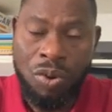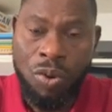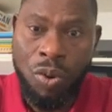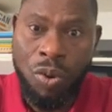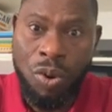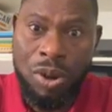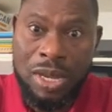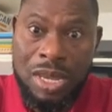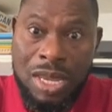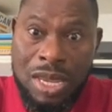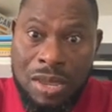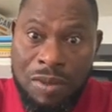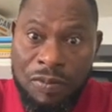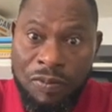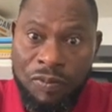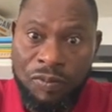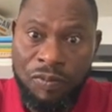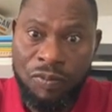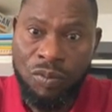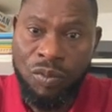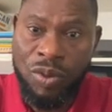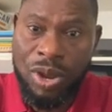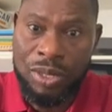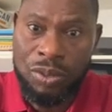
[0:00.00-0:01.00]
or
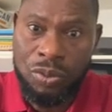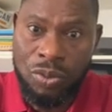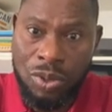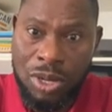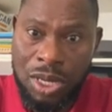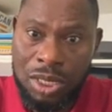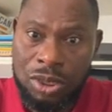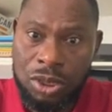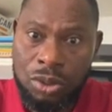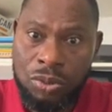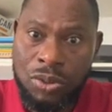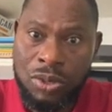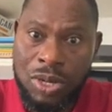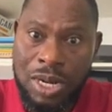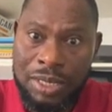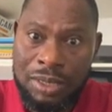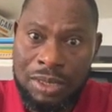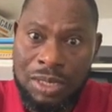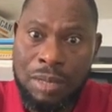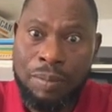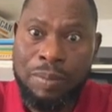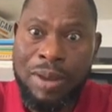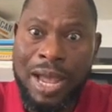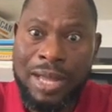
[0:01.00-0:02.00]
if we are to
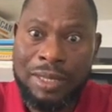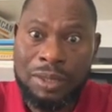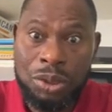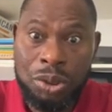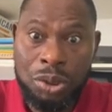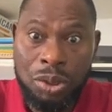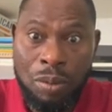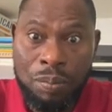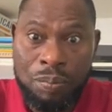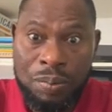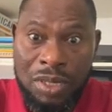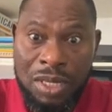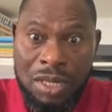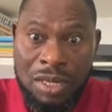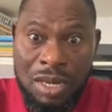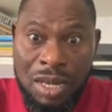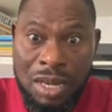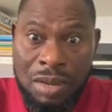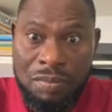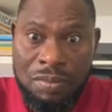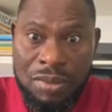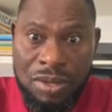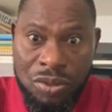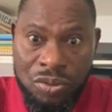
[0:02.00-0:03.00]
categorize them as something
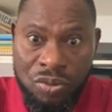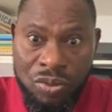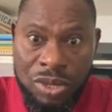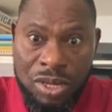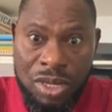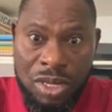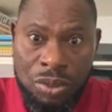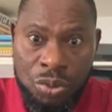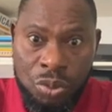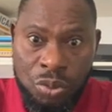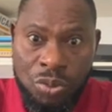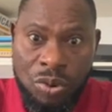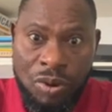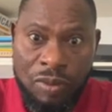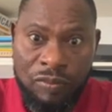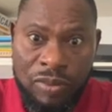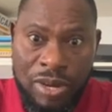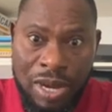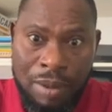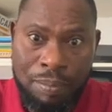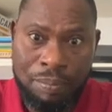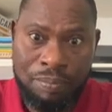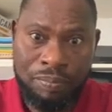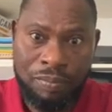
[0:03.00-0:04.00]
in between the two of
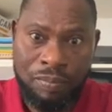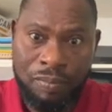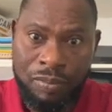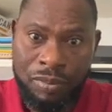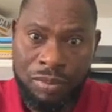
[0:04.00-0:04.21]
them.